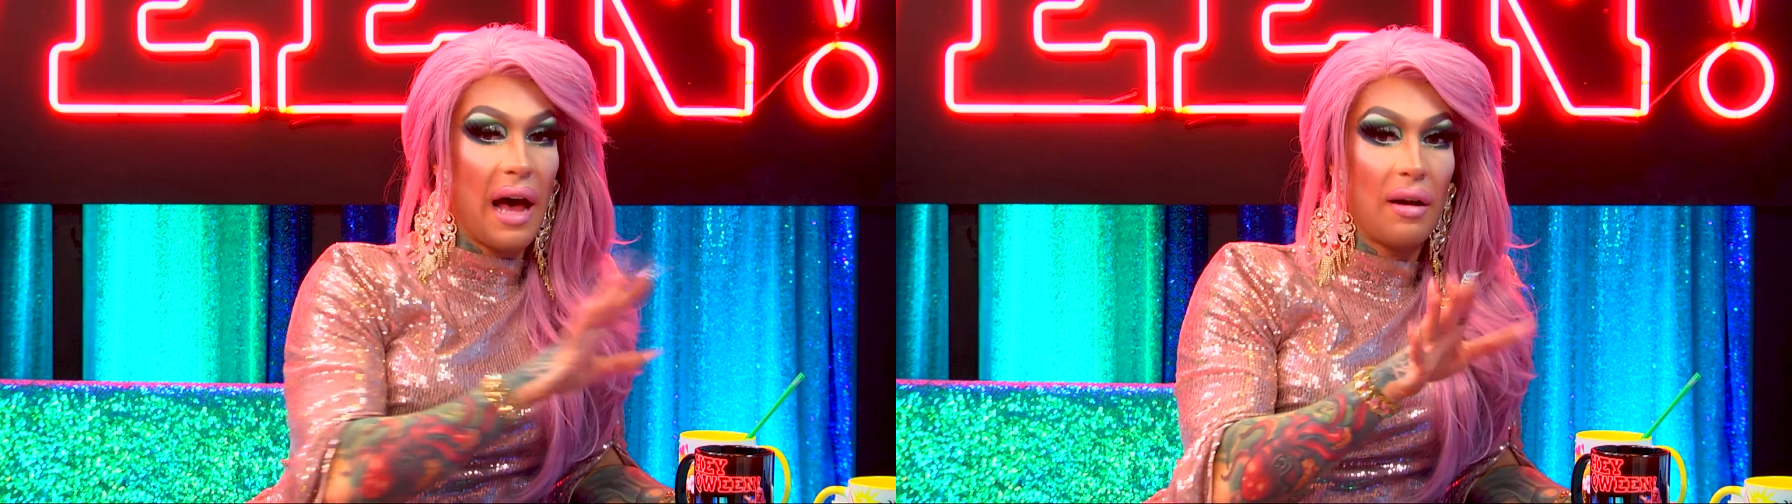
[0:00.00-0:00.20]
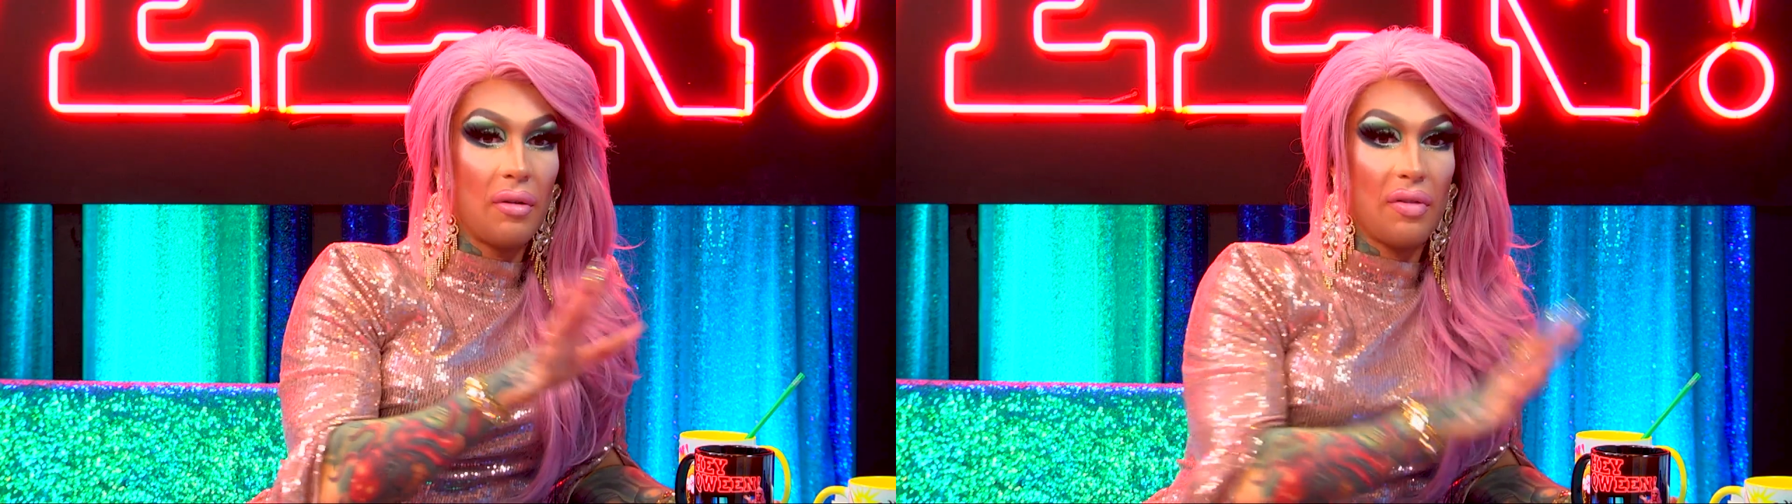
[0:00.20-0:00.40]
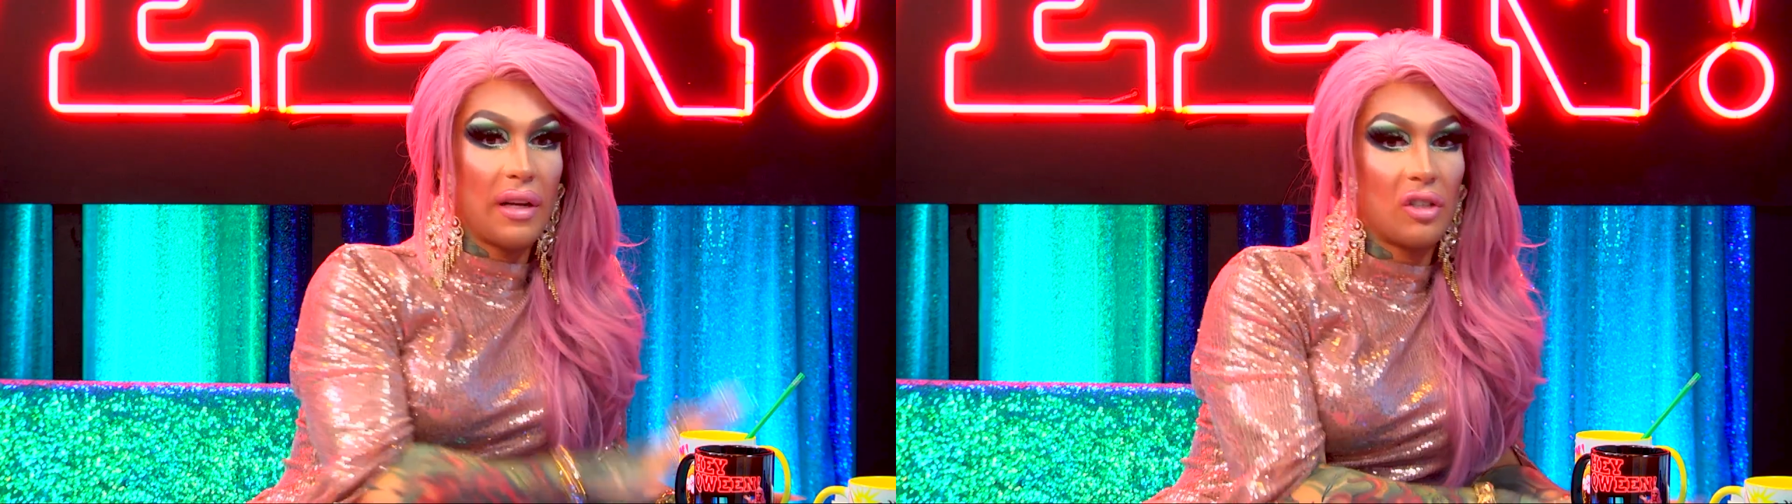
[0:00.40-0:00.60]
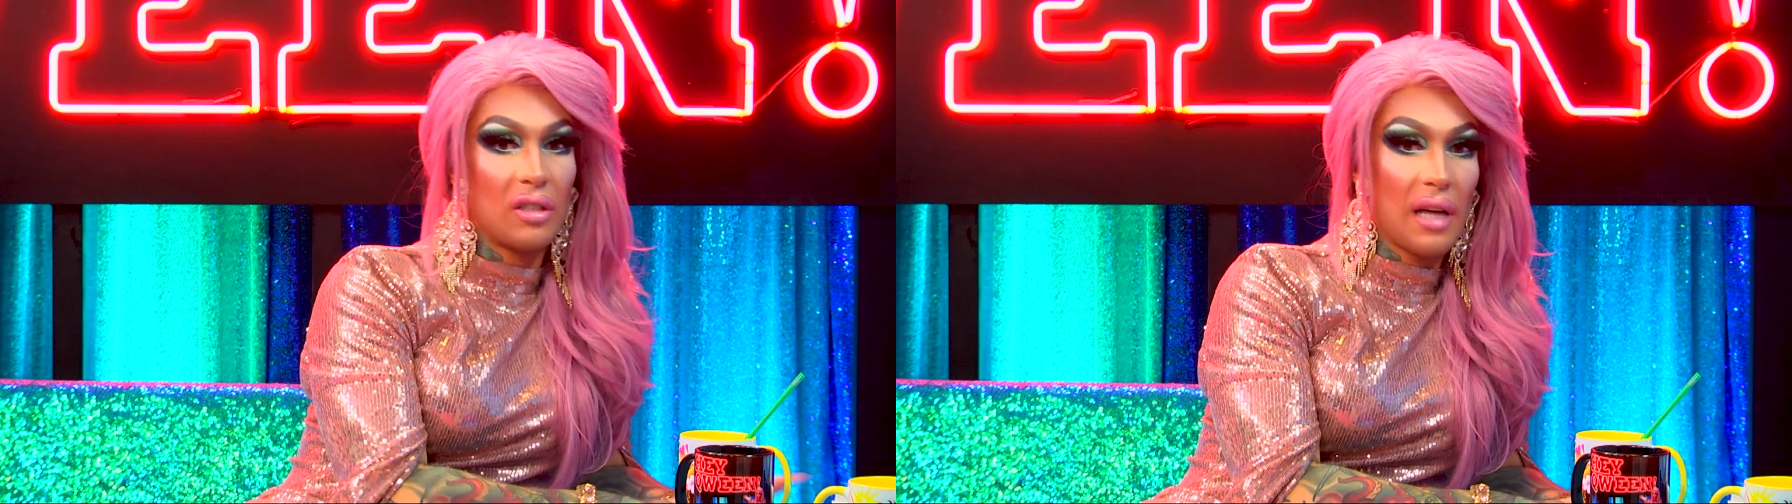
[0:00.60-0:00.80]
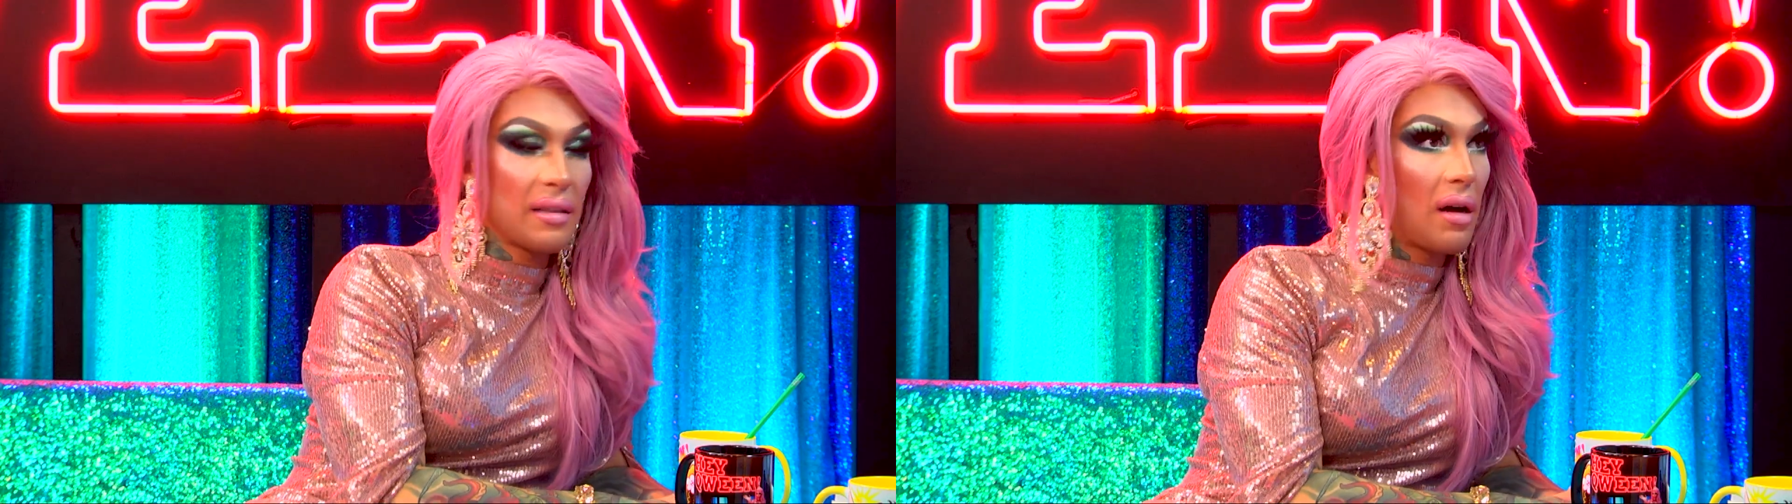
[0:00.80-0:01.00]
I don't think
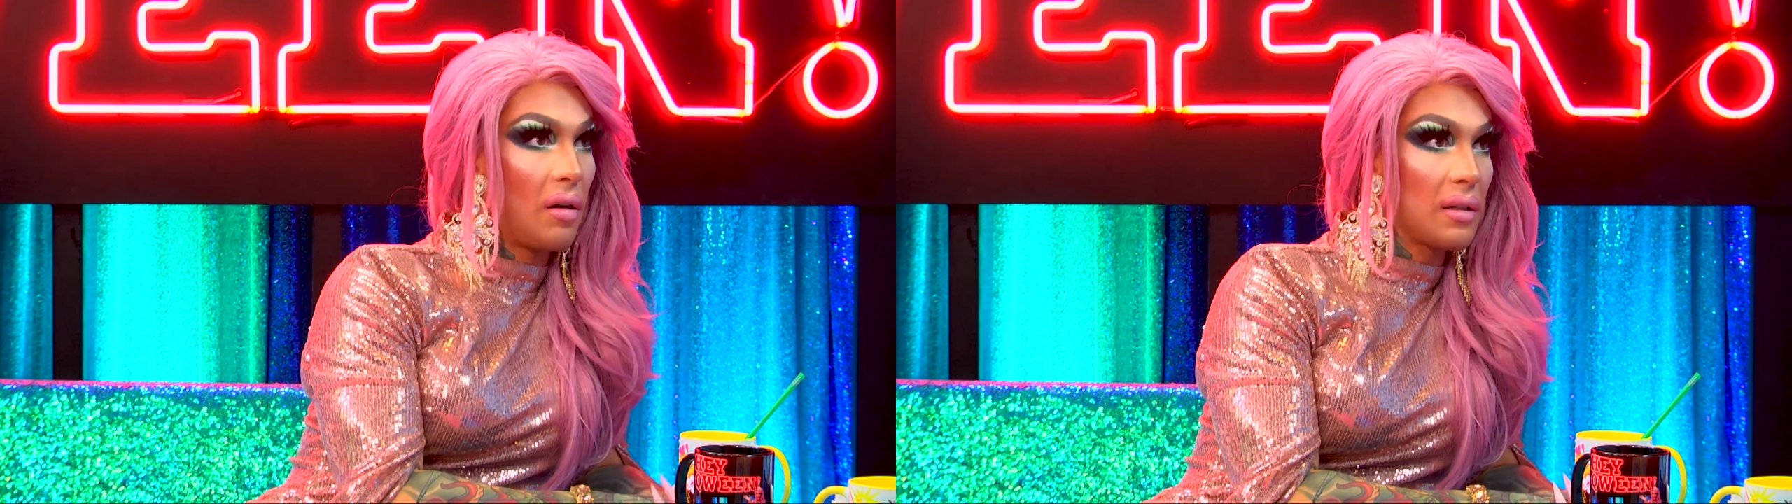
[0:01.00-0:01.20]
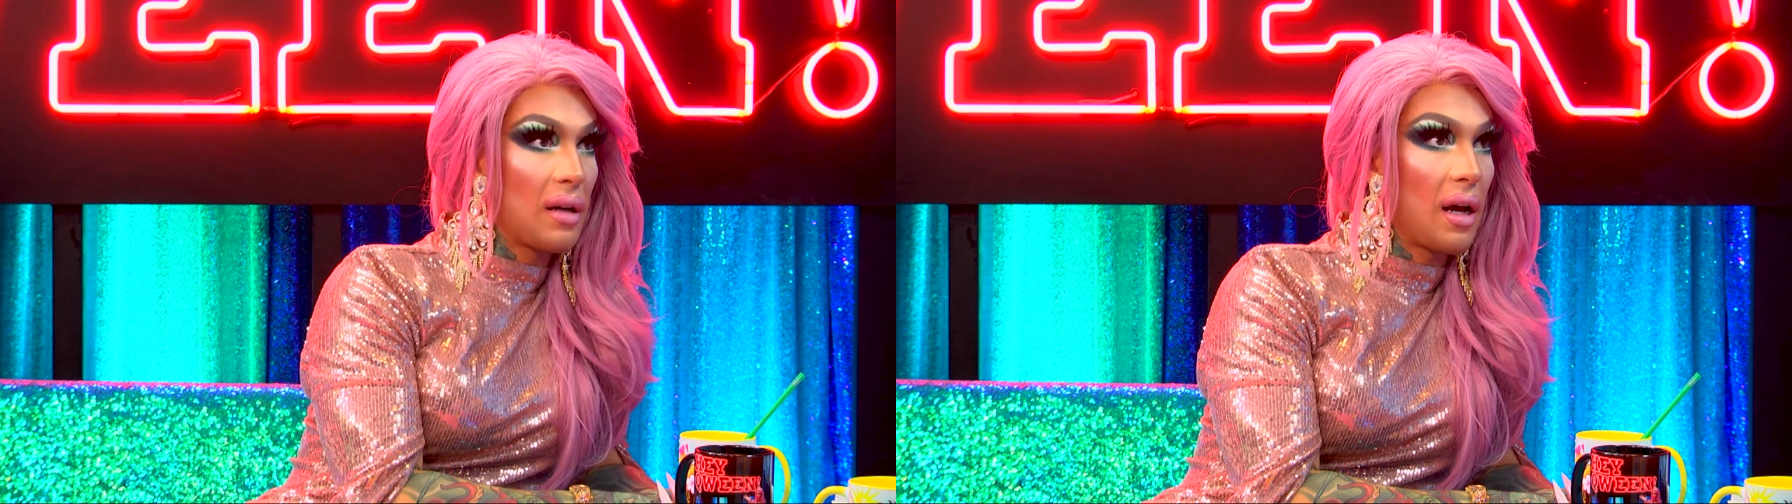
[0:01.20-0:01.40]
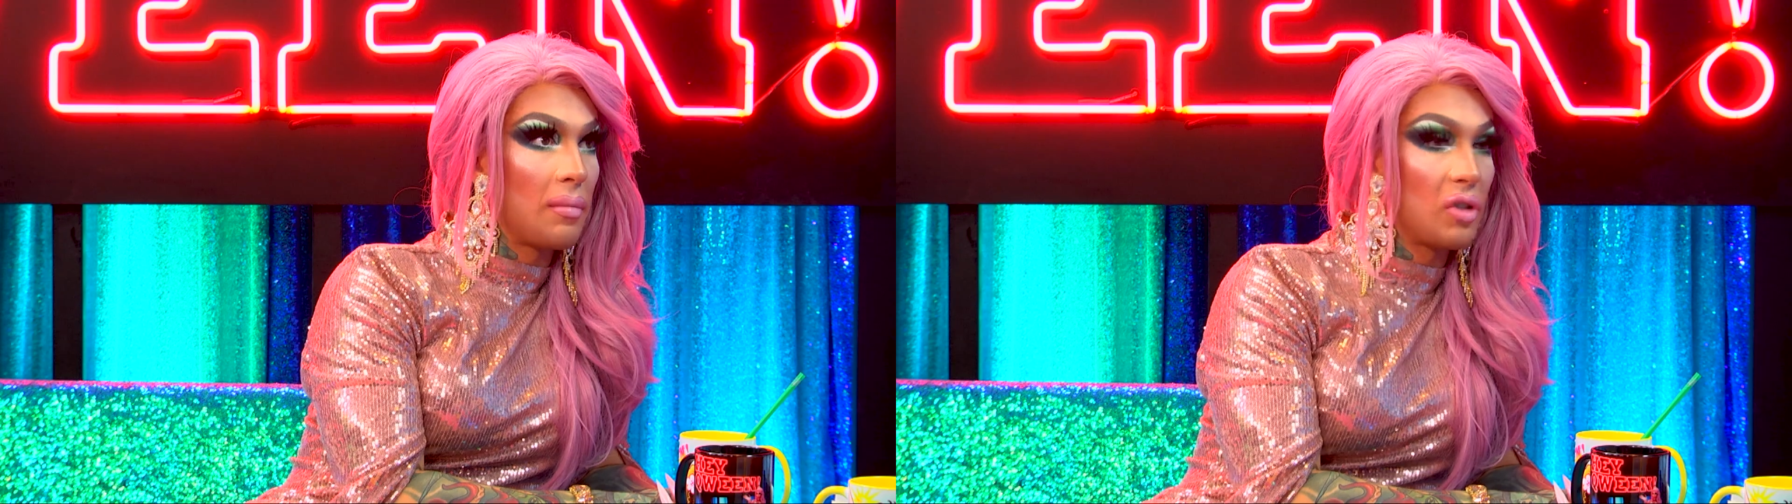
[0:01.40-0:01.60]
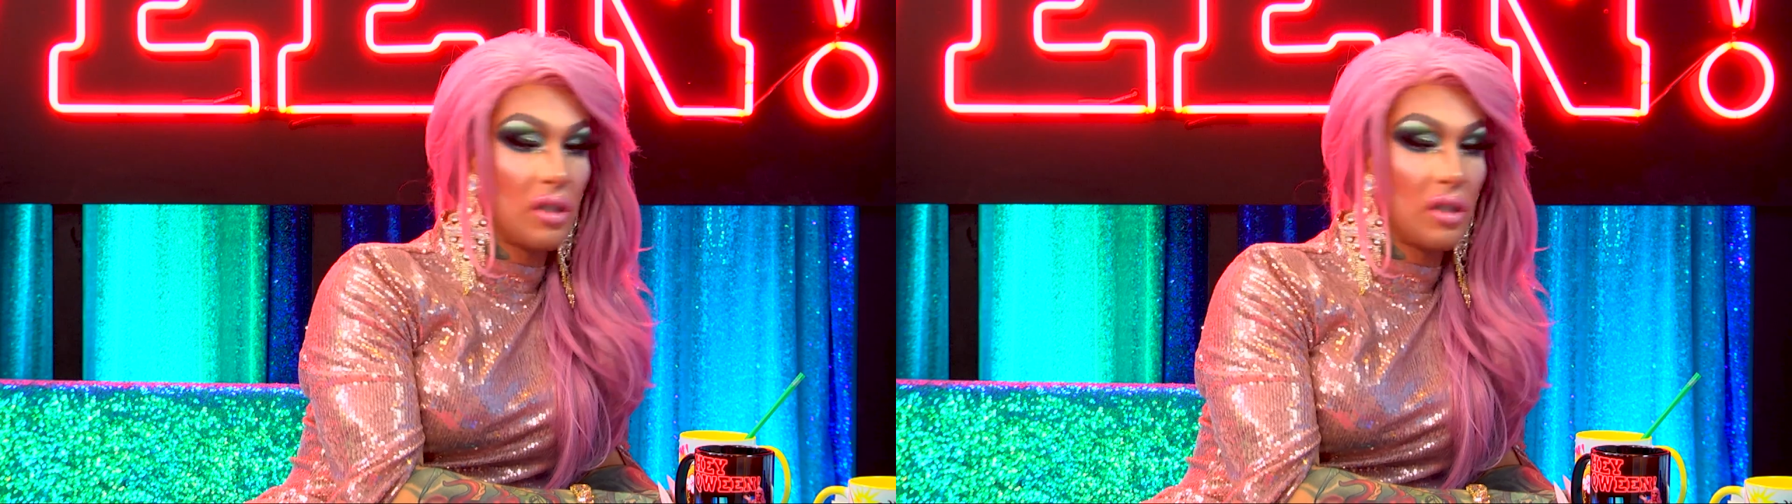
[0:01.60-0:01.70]
she's like that all the time.